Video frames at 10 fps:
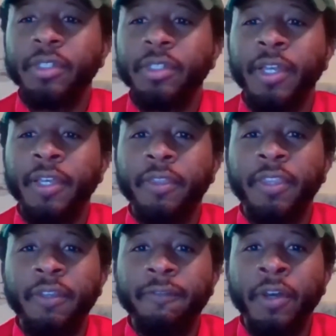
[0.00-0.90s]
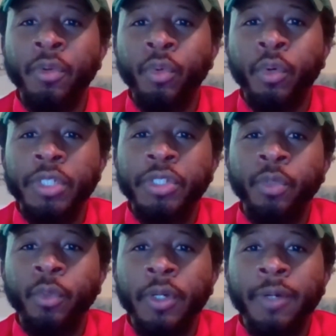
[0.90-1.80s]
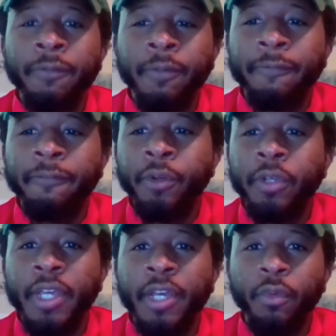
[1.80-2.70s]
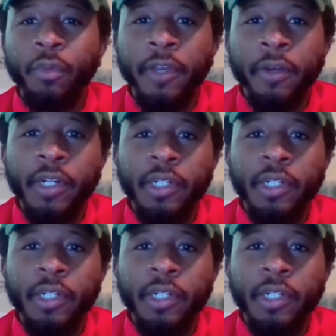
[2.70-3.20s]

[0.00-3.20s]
like the final question will come from Ferdinand Rivera.